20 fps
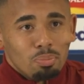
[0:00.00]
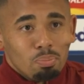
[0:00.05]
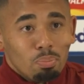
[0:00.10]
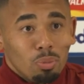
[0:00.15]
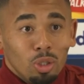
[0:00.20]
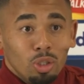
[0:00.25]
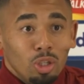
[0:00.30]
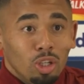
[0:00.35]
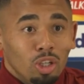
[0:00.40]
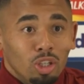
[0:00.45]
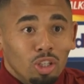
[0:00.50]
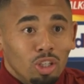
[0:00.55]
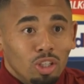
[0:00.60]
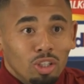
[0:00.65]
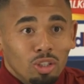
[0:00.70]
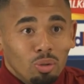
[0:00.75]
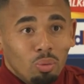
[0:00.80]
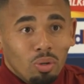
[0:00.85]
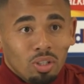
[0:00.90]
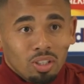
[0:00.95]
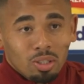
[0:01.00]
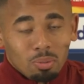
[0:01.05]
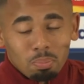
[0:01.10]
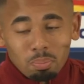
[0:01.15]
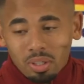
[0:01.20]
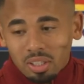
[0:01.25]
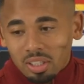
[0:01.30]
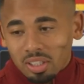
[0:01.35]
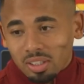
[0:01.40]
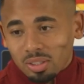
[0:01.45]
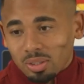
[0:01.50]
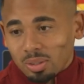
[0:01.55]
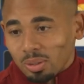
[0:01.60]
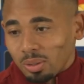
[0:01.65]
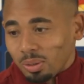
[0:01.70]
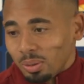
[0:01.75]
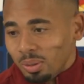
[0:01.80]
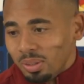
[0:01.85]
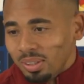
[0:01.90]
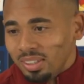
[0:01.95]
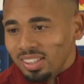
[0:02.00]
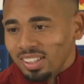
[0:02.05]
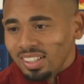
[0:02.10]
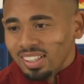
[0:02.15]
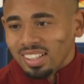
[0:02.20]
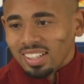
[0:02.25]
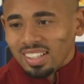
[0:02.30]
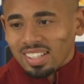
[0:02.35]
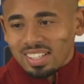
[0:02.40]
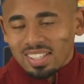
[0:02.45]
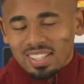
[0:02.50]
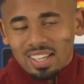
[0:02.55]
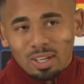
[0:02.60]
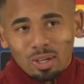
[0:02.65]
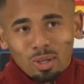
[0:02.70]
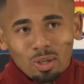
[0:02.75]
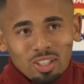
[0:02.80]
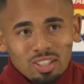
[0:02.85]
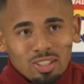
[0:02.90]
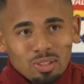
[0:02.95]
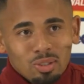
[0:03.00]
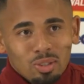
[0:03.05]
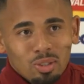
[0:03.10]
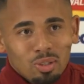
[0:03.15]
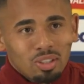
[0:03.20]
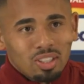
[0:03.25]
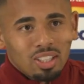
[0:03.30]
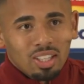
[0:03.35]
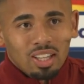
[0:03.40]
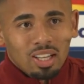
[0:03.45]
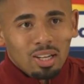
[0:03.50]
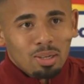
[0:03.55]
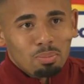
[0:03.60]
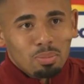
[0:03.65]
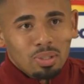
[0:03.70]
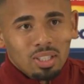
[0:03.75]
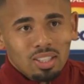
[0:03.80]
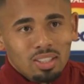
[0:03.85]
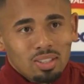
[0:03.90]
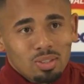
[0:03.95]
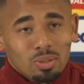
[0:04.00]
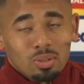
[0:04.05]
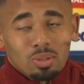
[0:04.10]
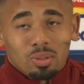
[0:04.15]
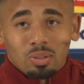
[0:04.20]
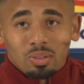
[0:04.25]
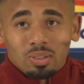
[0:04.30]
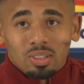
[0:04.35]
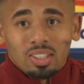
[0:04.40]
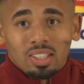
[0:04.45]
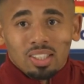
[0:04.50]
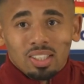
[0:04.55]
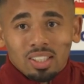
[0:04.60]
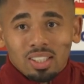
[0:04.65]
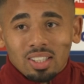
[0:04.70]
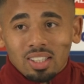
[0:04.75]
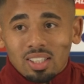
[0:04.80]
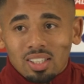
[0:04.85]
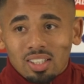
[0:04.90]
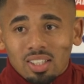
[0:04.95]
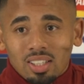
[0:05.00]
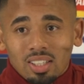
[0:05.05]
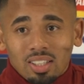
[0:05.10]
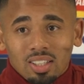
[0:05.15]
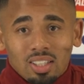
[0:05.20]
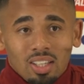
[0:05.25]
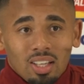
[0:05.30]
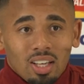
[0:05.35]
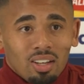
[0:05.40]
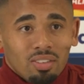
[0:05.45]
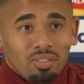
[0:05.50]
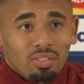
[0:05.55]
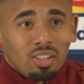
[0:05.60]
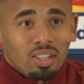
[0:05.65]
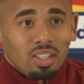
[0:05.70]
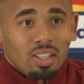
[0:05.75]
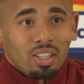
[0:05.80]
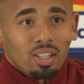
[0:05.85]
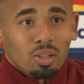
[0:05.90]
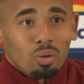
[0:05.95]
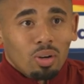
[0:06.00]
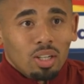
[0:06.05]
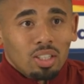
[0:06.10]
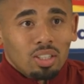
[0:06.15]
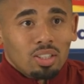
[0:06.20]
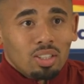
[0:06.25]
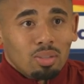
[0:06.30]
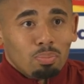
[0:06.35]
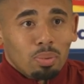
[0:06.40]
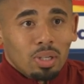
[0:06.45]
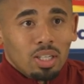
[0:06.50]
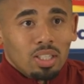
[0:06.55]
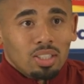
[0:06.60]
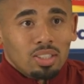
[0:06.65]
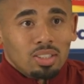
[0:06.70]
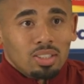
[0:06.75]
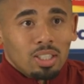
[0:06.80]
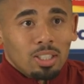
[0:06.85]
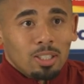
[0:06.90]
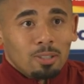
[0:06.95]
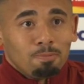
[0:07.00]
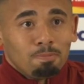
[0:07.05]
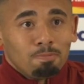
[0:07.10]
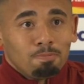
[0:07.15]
Miller, what a player. So it's a lot, you know, Gnabry. So yeah, they have uh, quality players there.